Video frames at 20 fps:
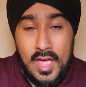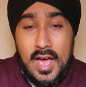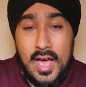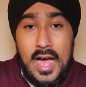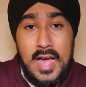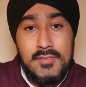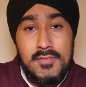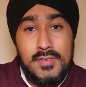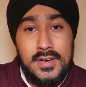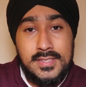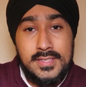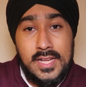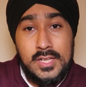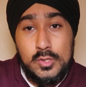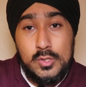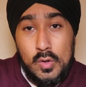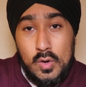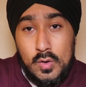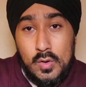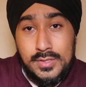I find that
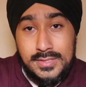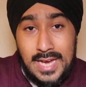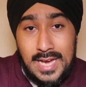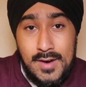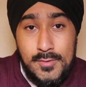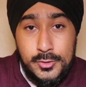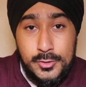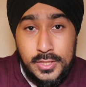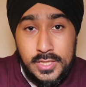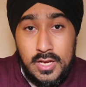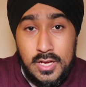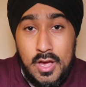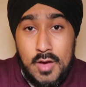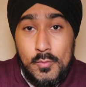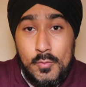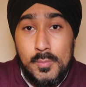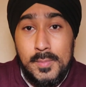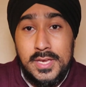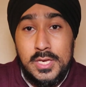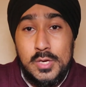dollar cost averaging
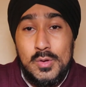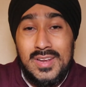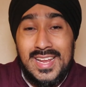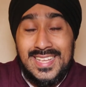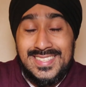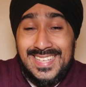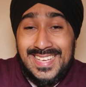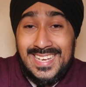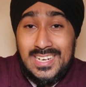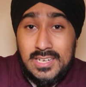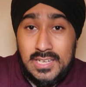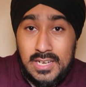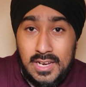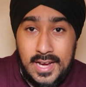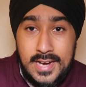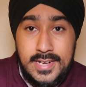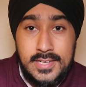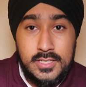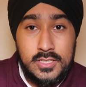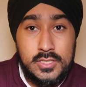will make you less
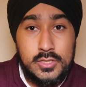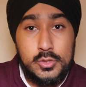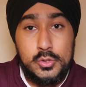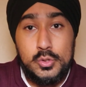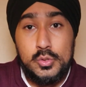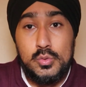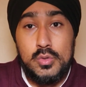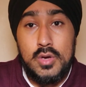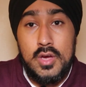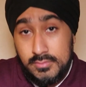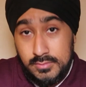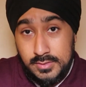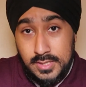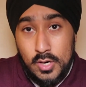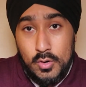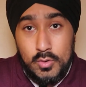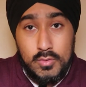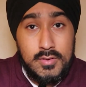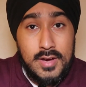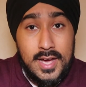inclined to
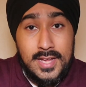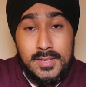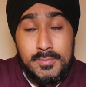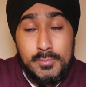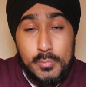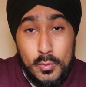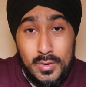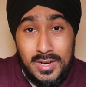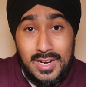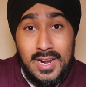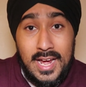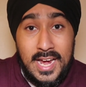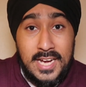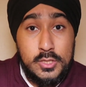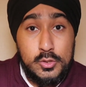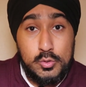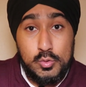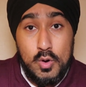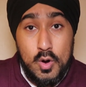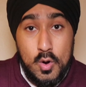sell and more inclined
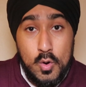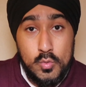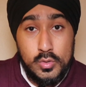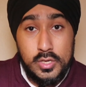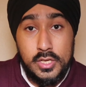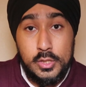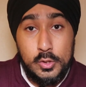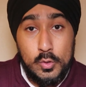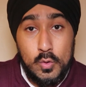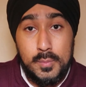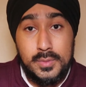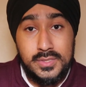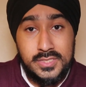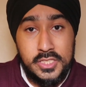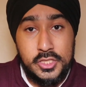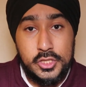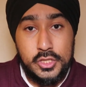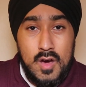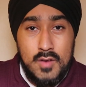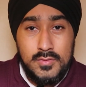to hold your
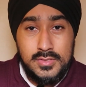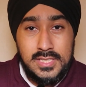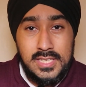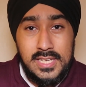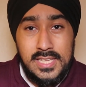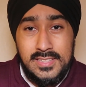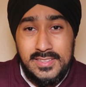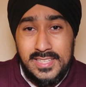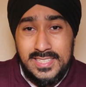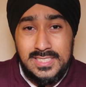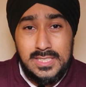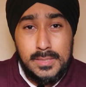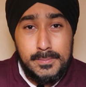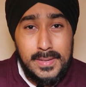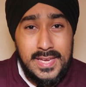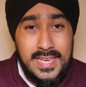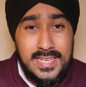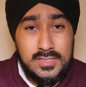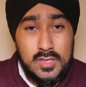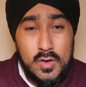position. Obviously, this
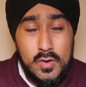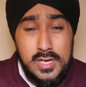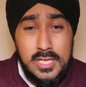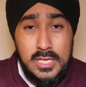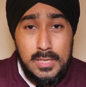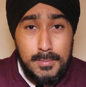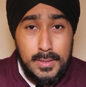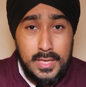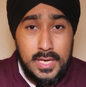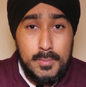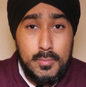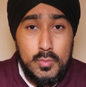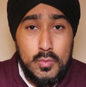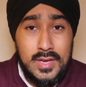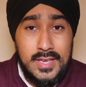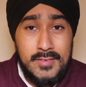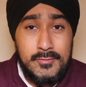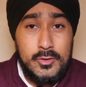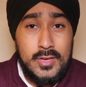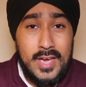debate is only applicable
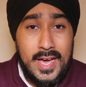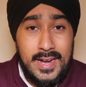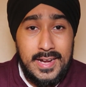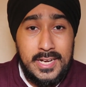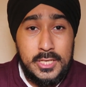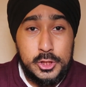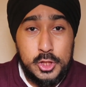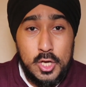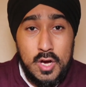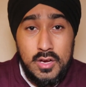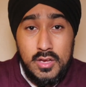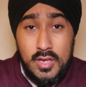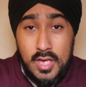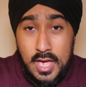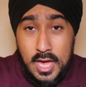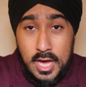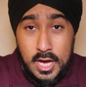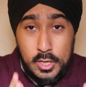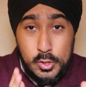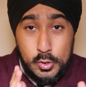if you had a chunk
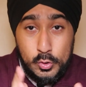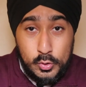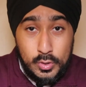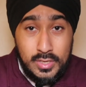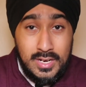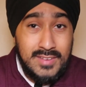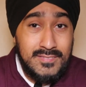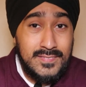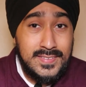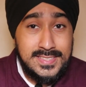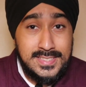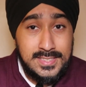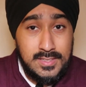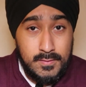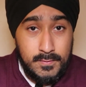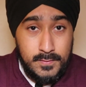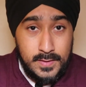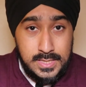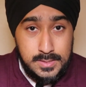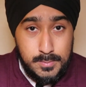you could invest in the
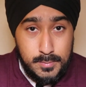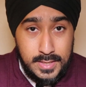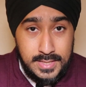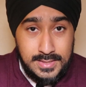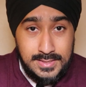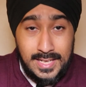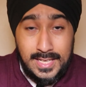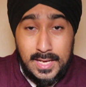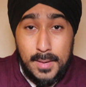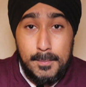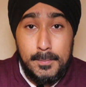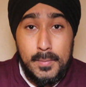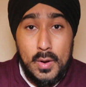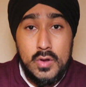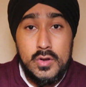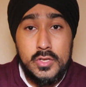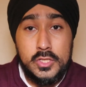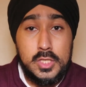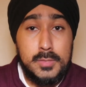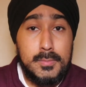first place, like a
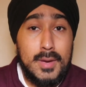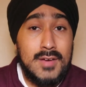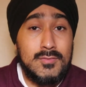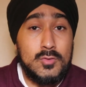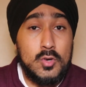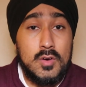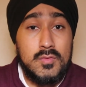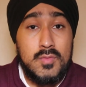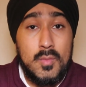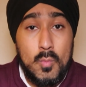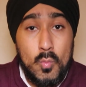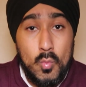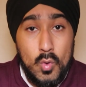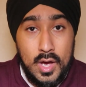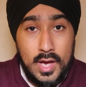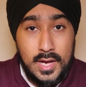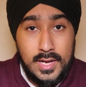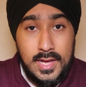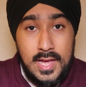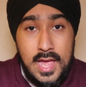bonus you might have got from
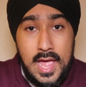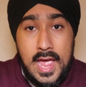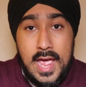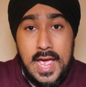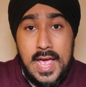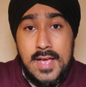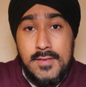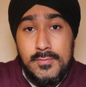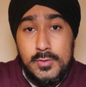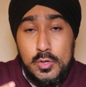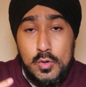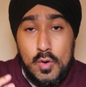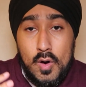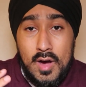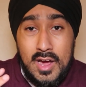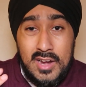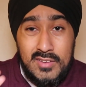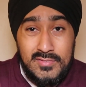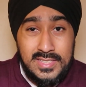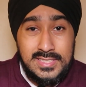work. If you
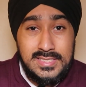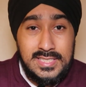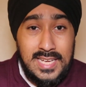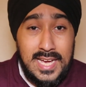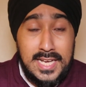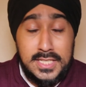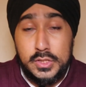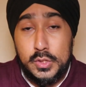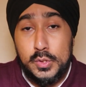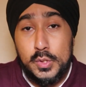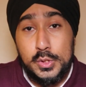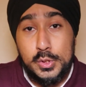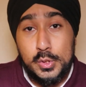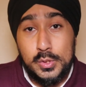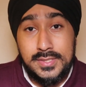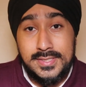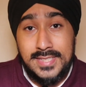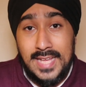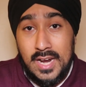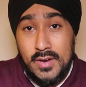are investing as soon as your
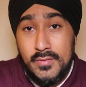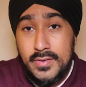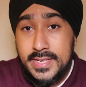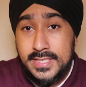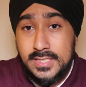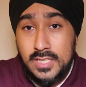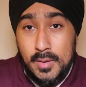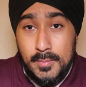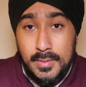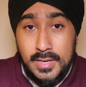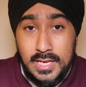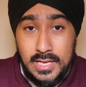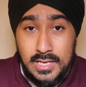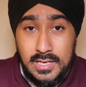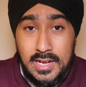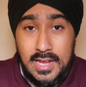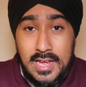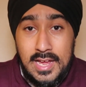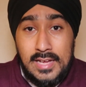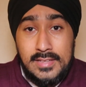salary is coming in,
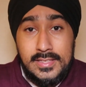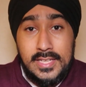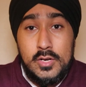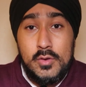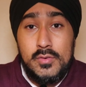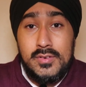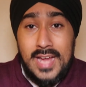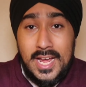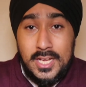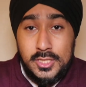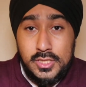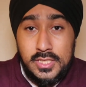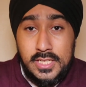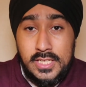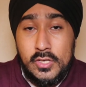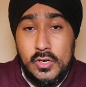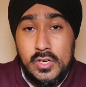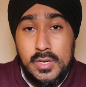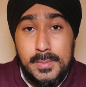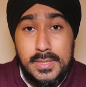then you're naturally
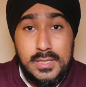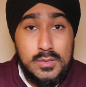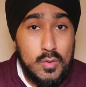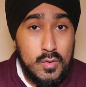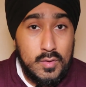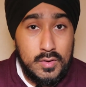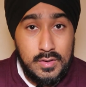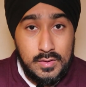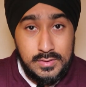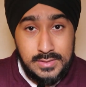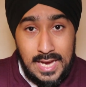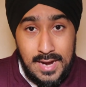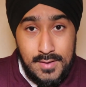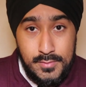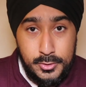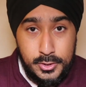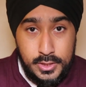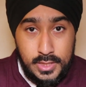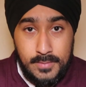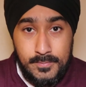going to be dollar cost
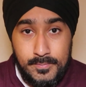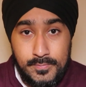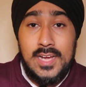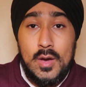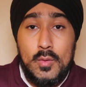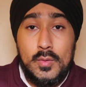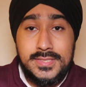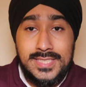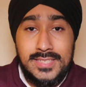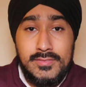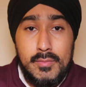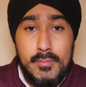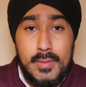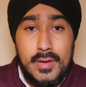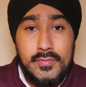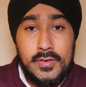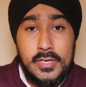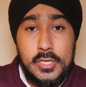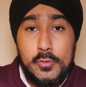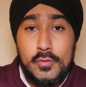averaging. Now, whatever
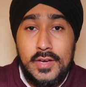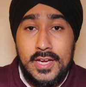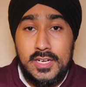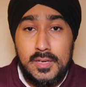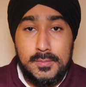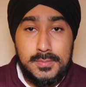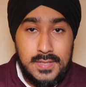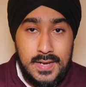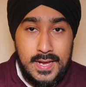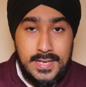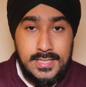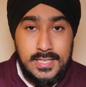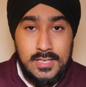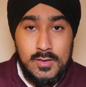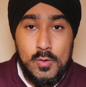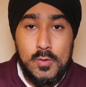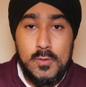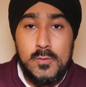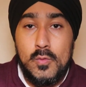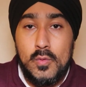method you end up selecting
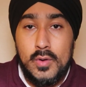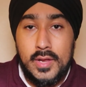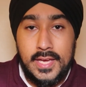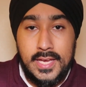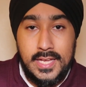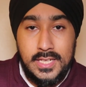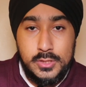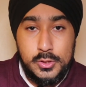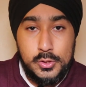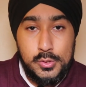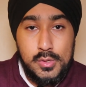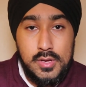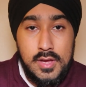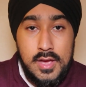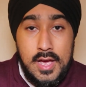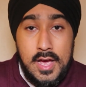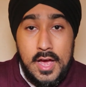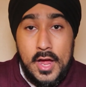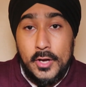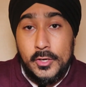or falling into,
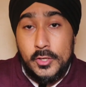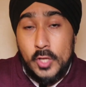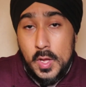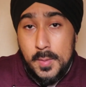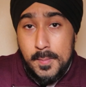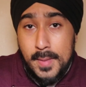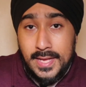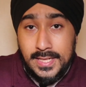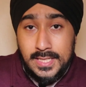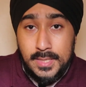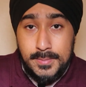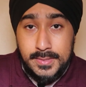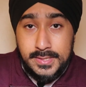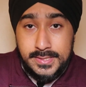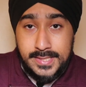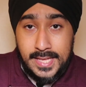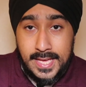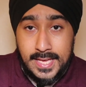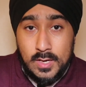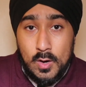don't make the
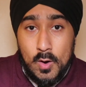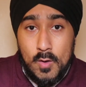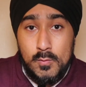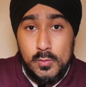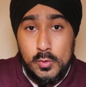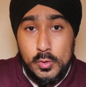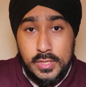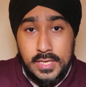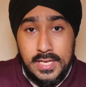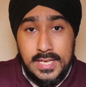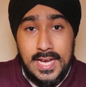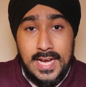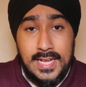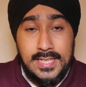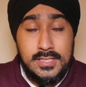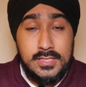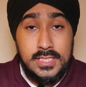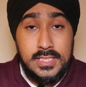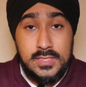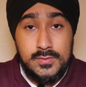mistake of looking at
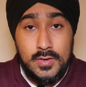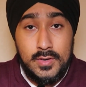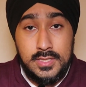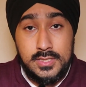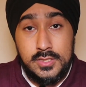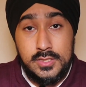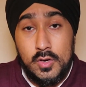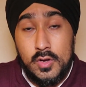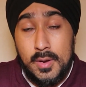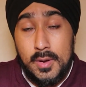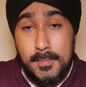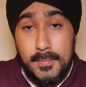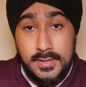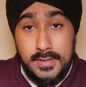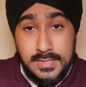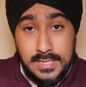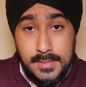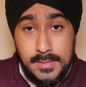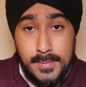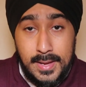these funds on a
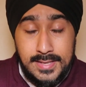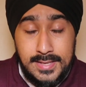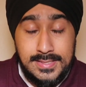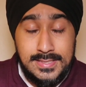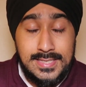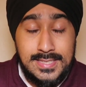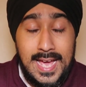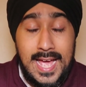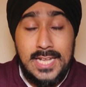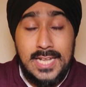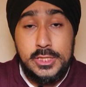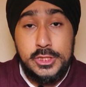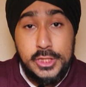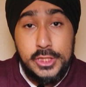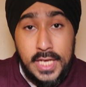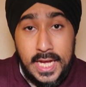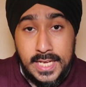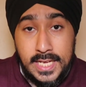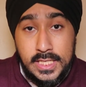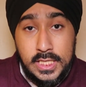monthly basis and
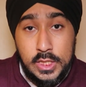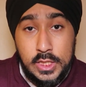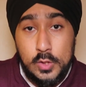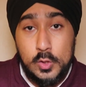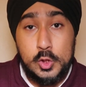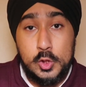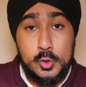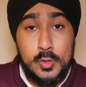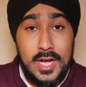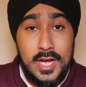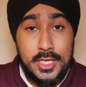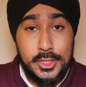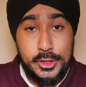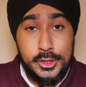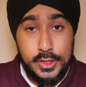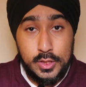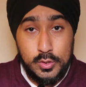changing your strategy